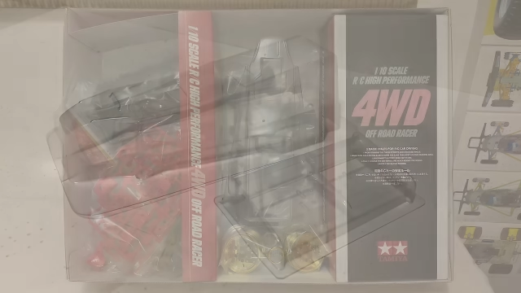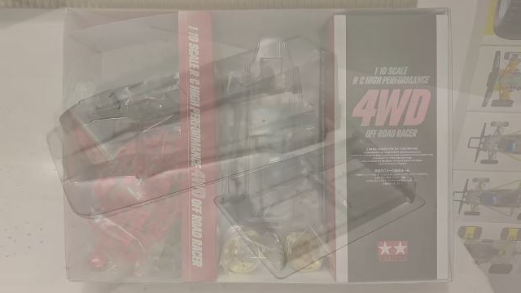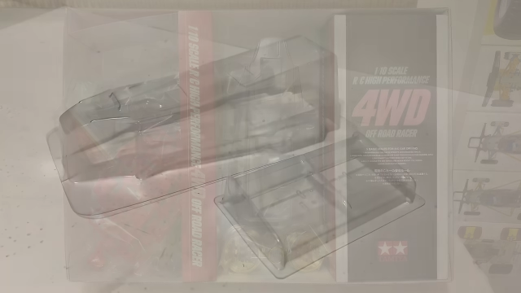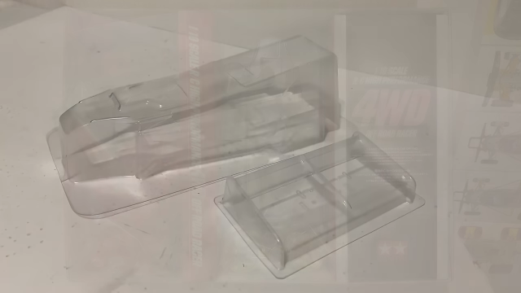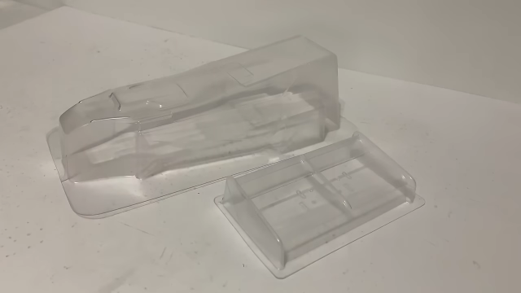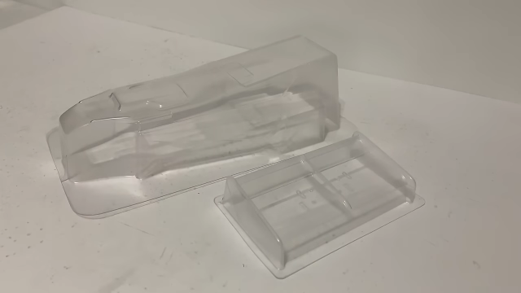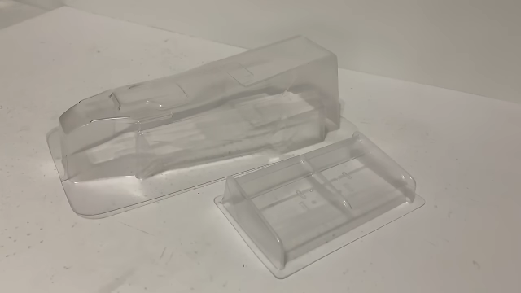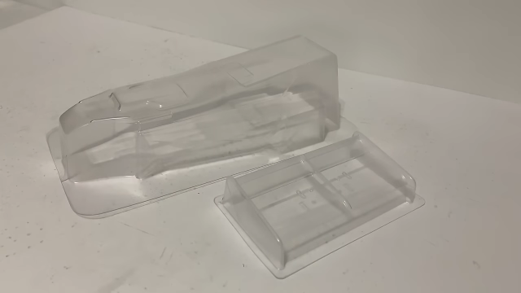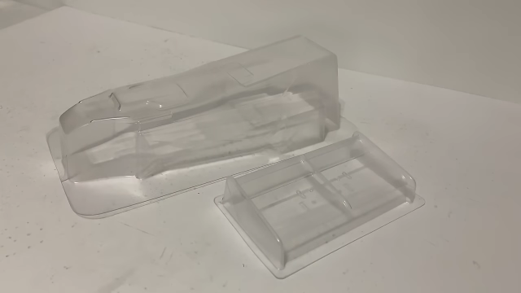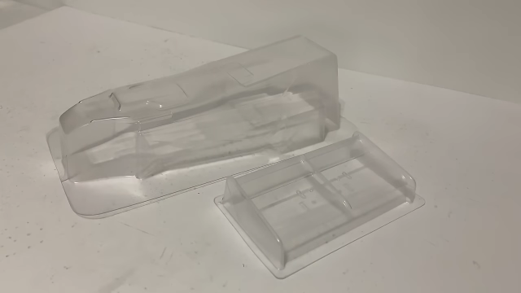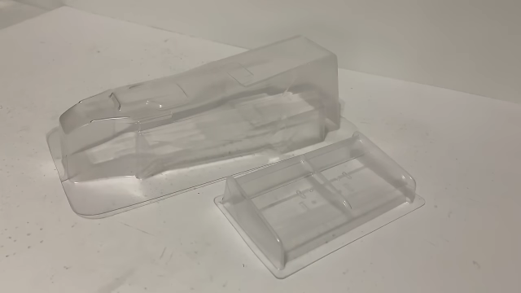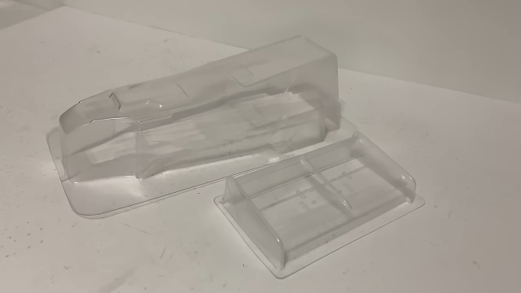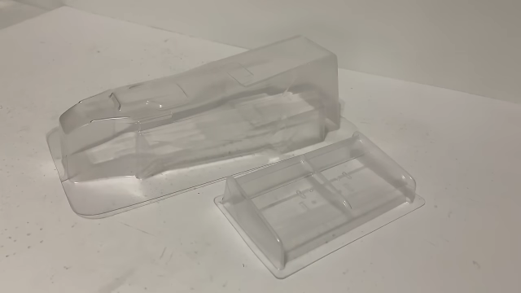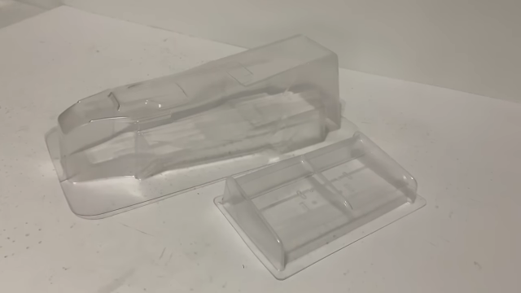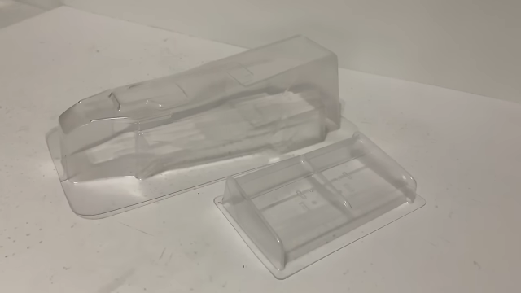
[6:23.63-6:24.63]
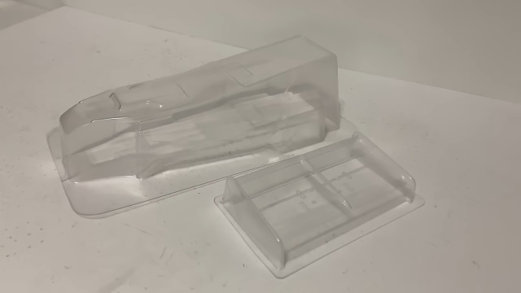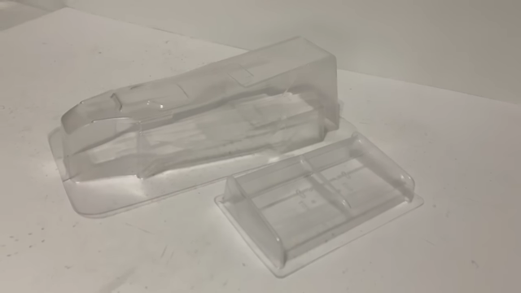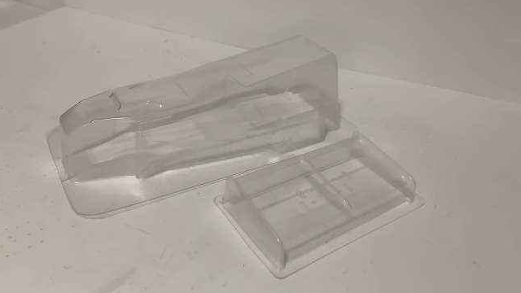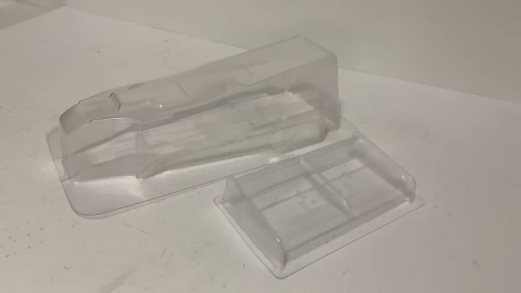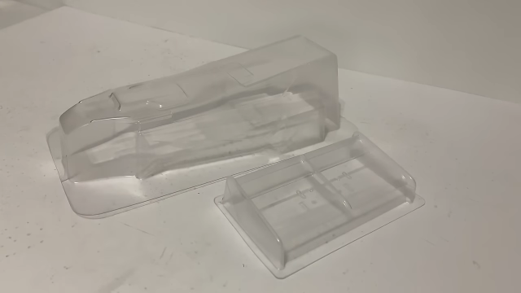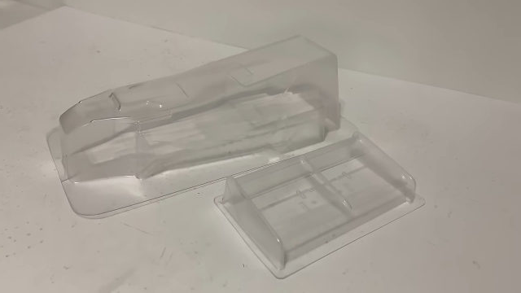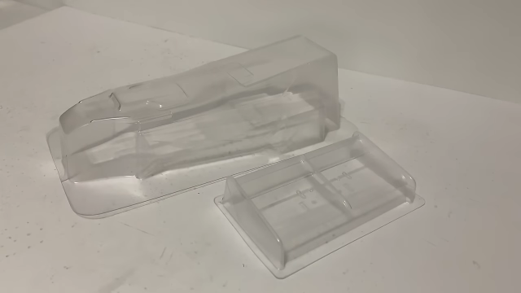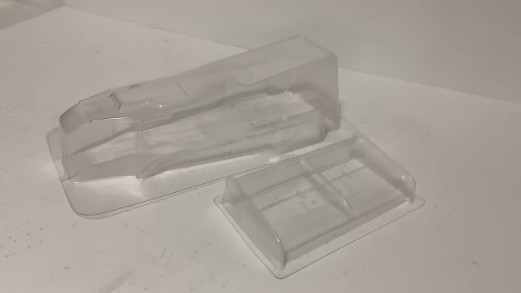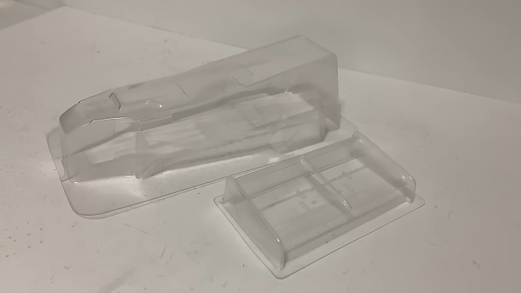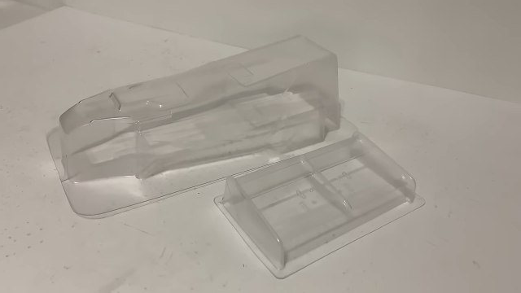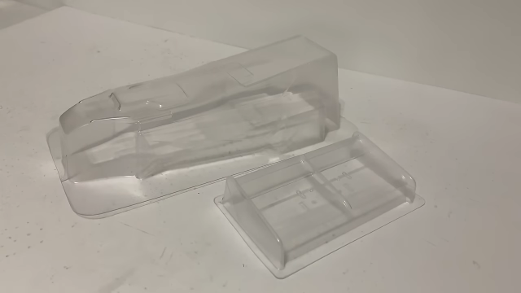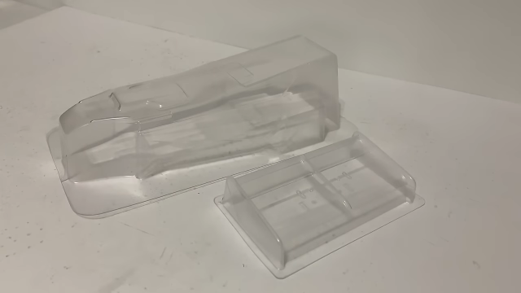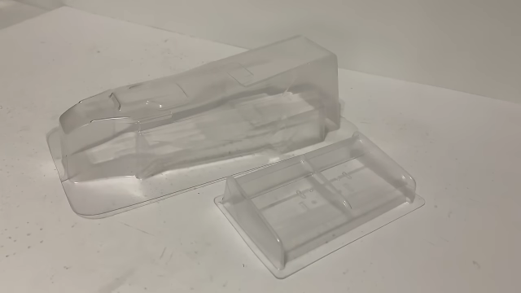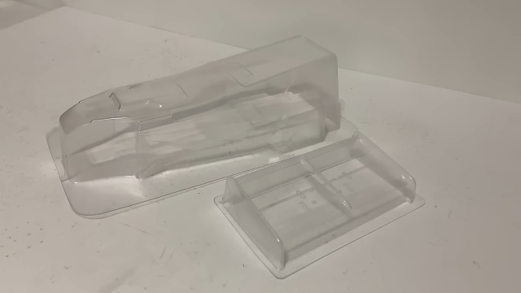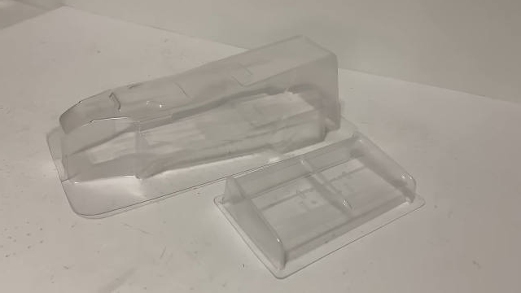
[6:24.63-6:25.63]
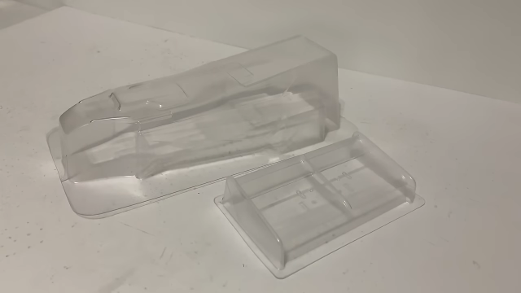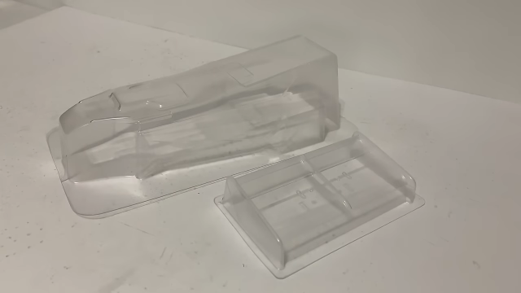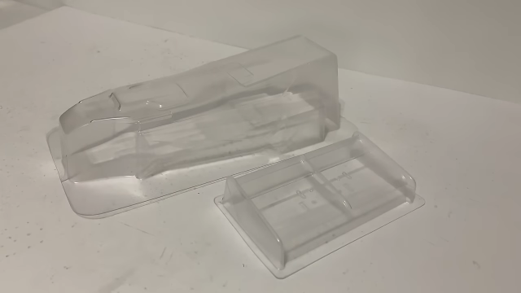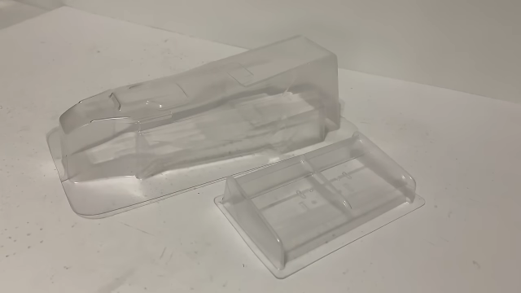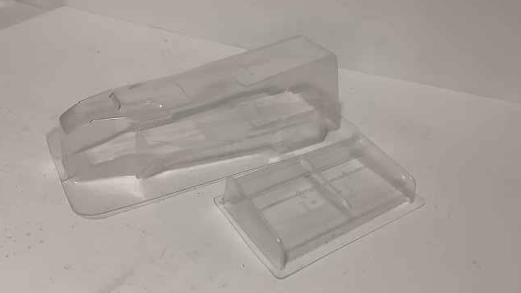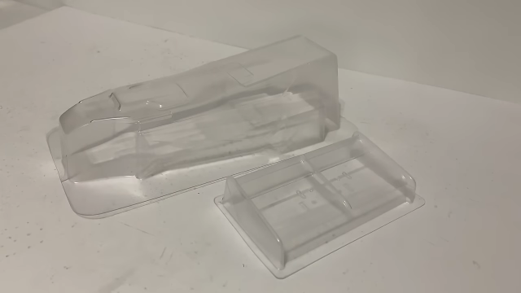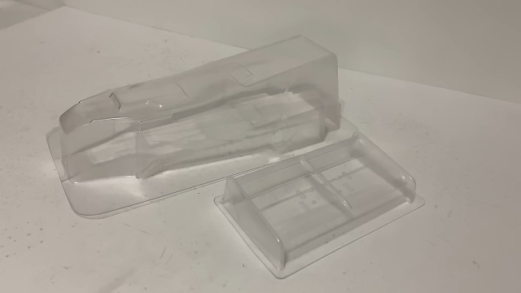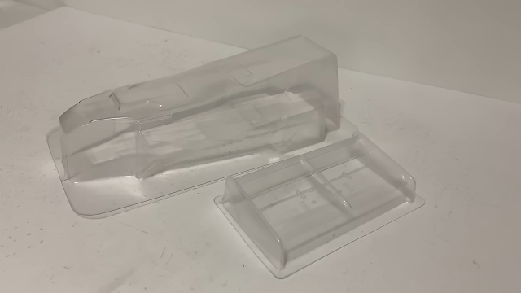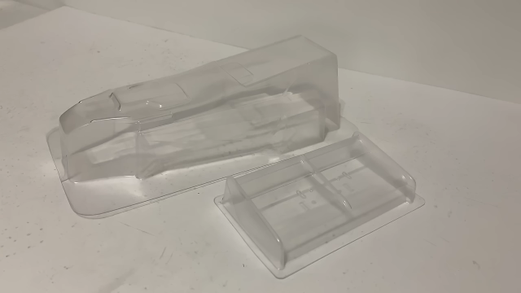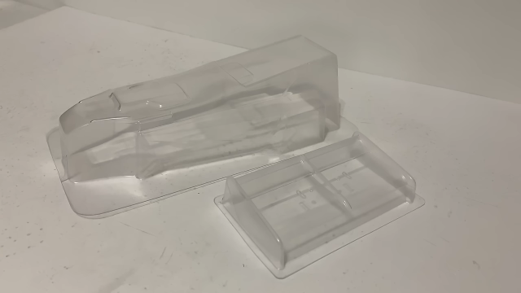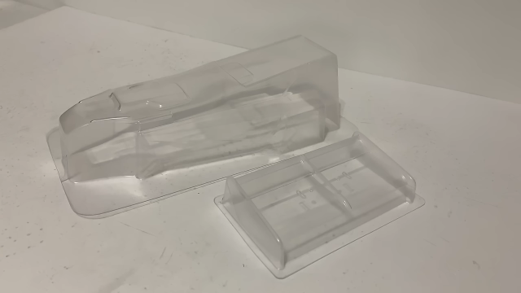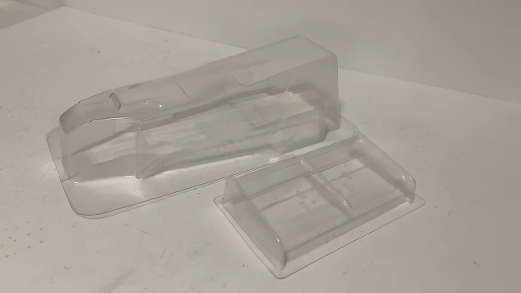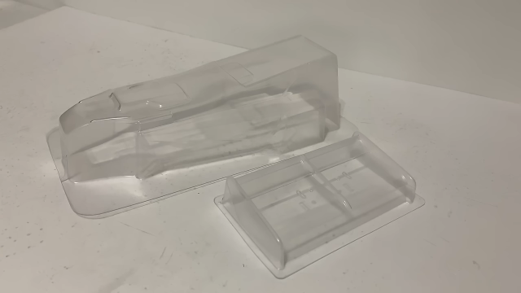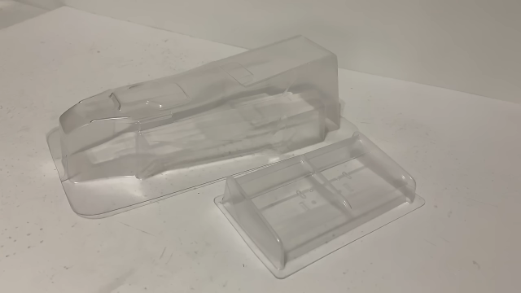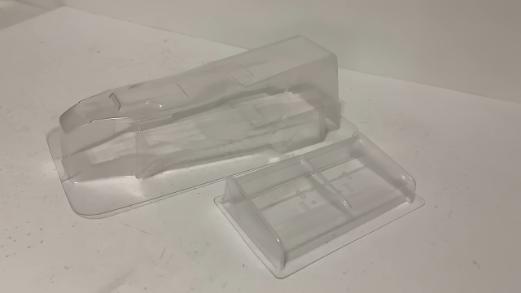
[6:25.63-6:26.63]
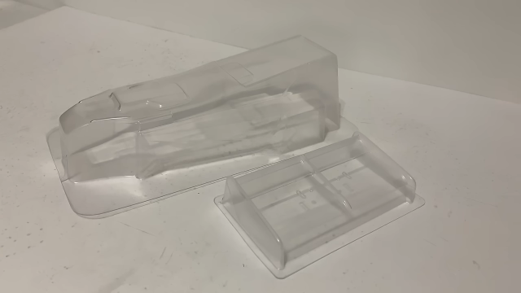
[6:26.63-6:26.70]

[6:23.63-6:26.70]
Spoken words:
Nobody's mouth can be seen.